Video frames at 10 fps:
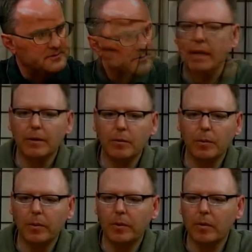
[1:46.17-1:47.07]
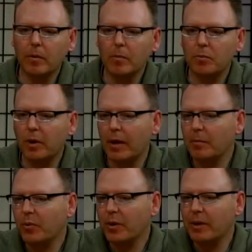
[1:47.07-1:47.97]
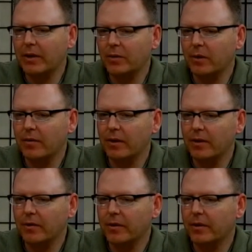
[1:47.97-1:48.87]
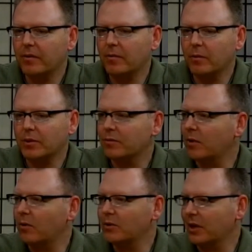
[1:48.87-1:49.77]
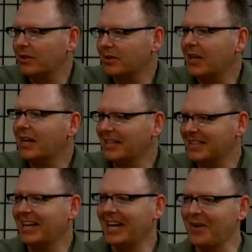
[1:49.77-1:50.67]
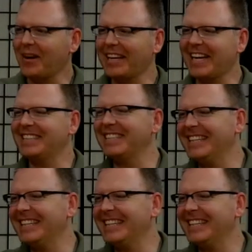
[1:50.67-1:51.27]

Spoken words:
I print about 1,200 worship folders on a Sunday is kind of how I gauge it.